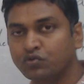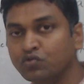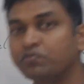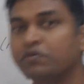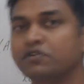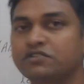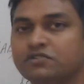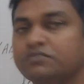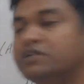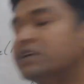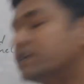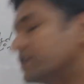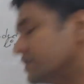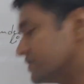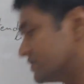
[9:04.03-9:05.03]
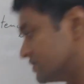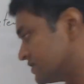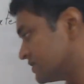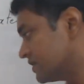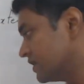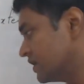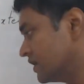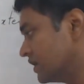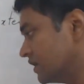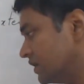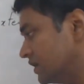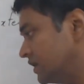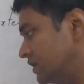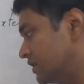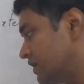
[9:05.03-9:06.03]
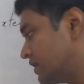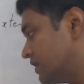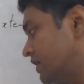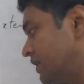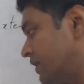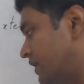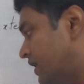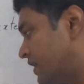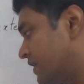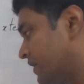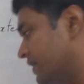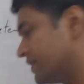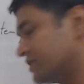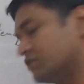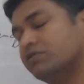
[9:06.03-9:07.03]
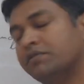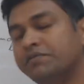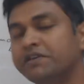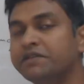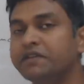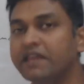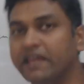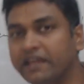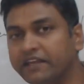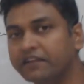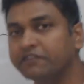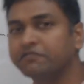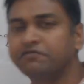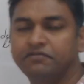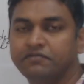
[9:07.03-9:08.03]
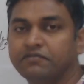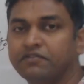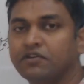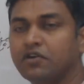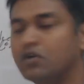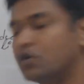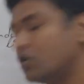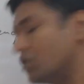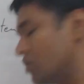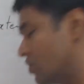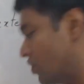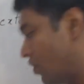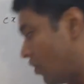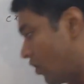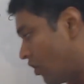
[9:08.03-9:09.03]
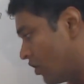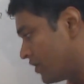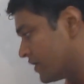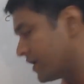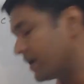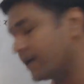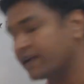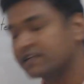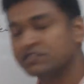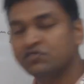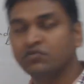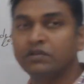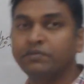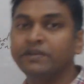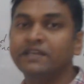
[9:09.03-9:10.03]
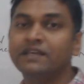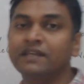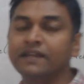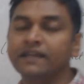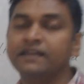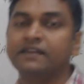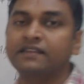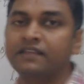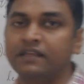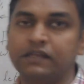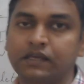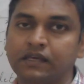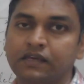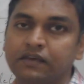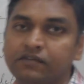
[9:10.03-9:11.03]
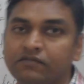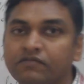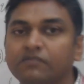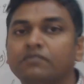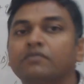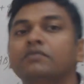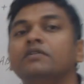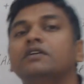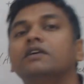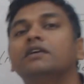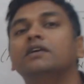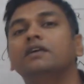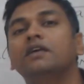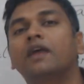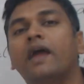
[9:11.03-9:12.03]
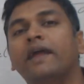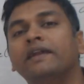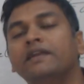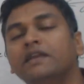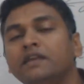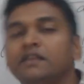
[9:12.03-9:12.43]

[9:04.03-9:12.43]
possibilities is either the entire x will be negative or x will be greater than a, and either